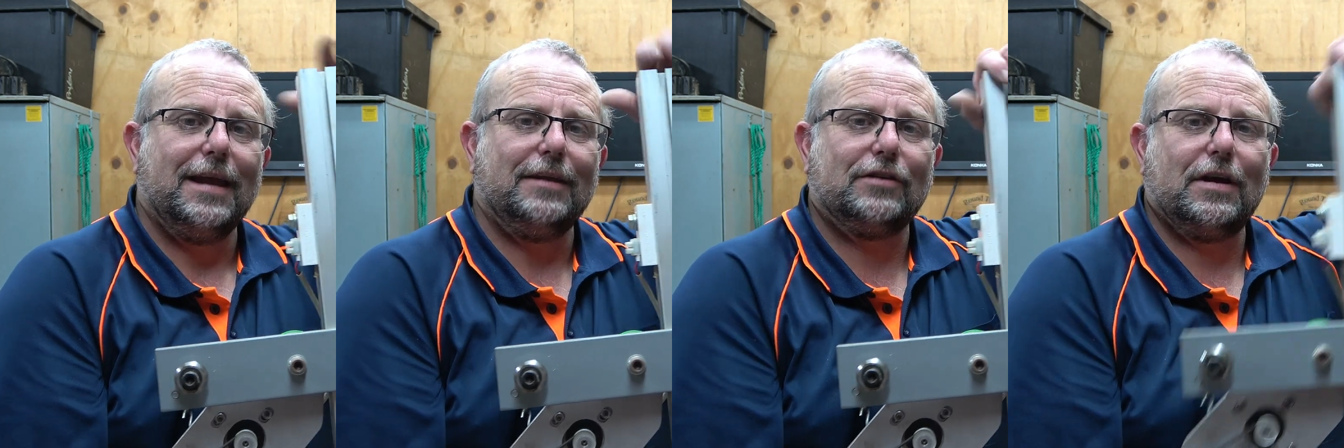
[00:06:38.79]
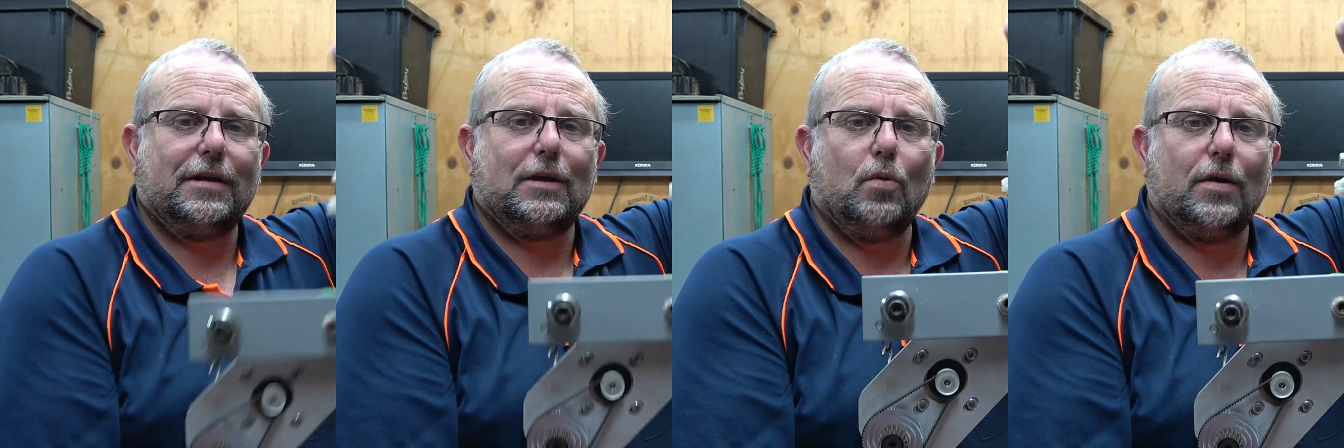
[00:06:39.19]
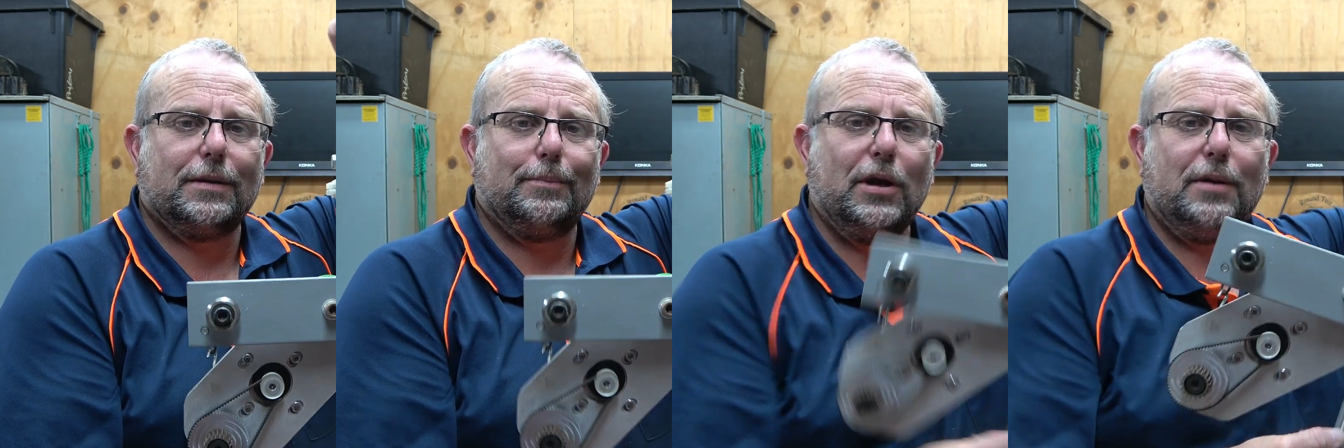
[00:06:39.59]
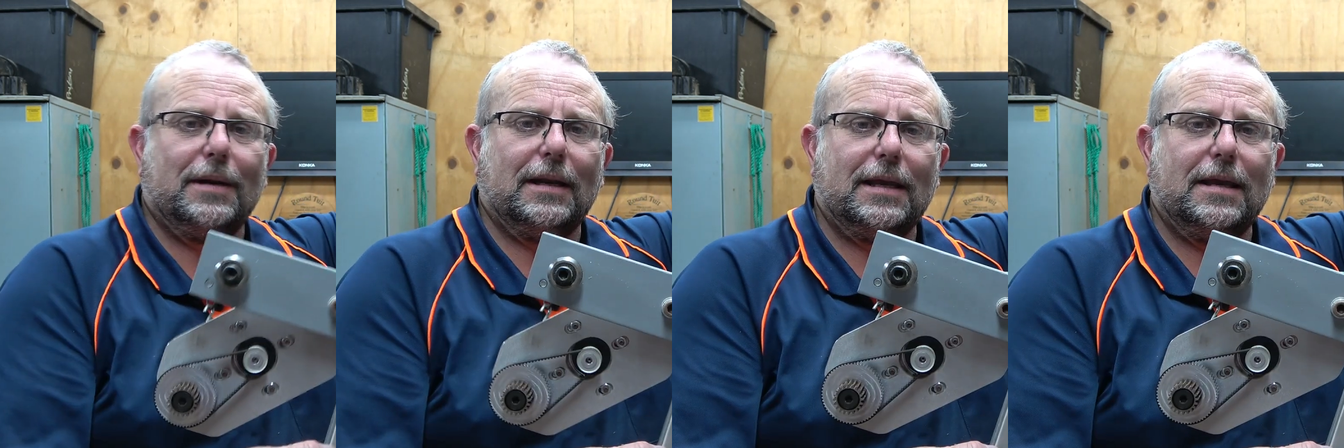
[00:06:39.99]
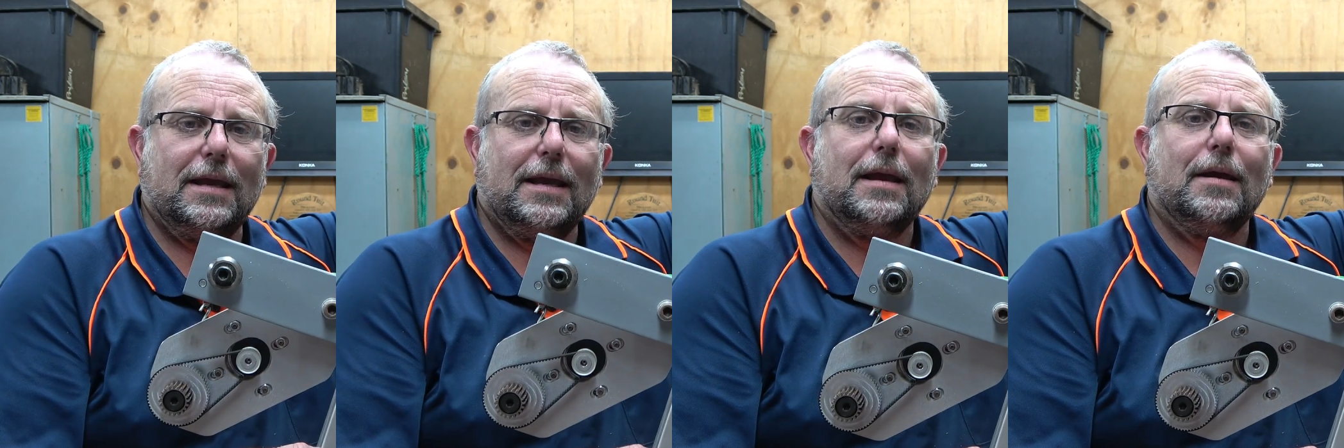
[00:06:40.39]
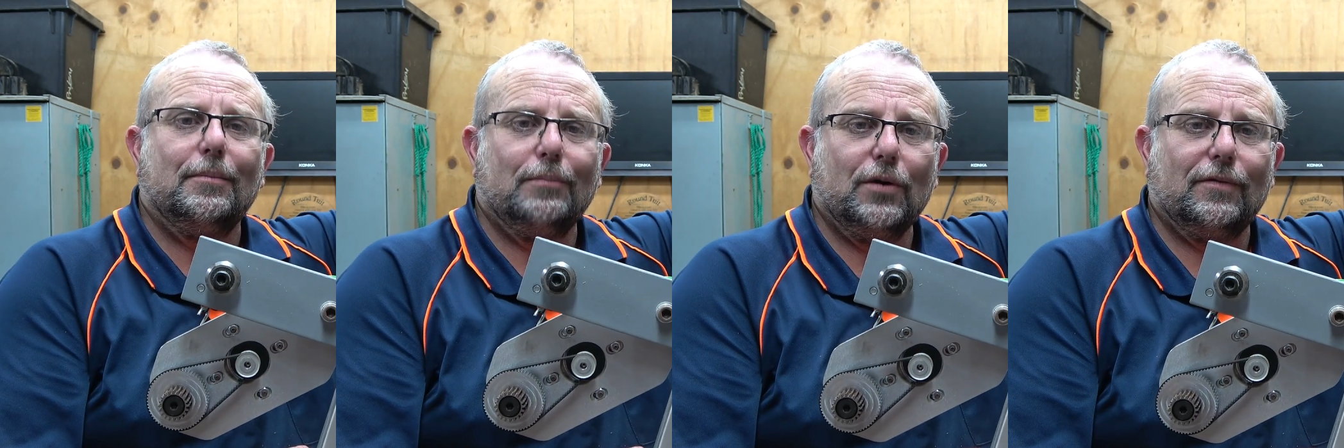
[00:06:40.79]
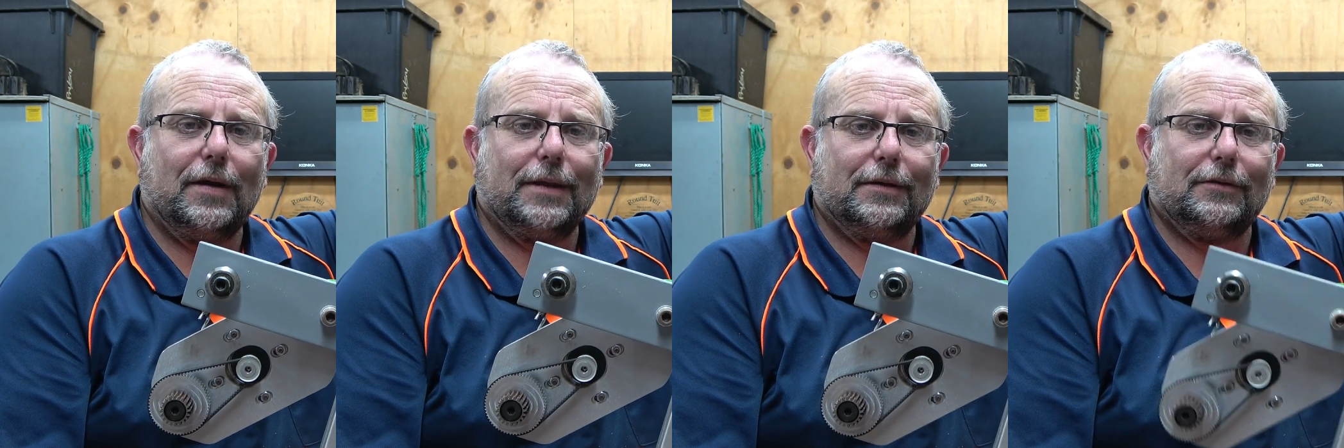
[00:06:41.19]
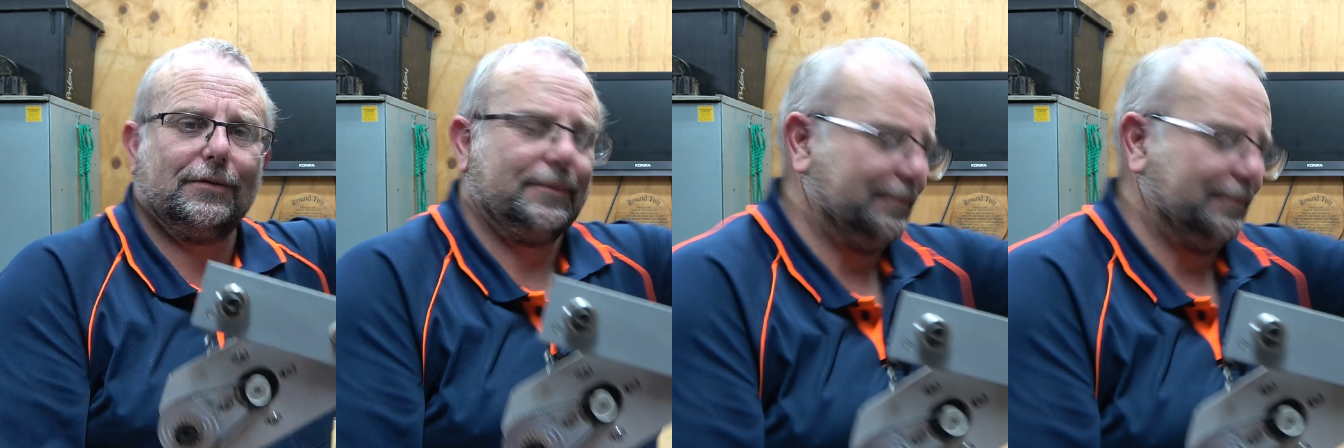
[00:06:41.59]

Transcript: it's going to want to permanently move like this.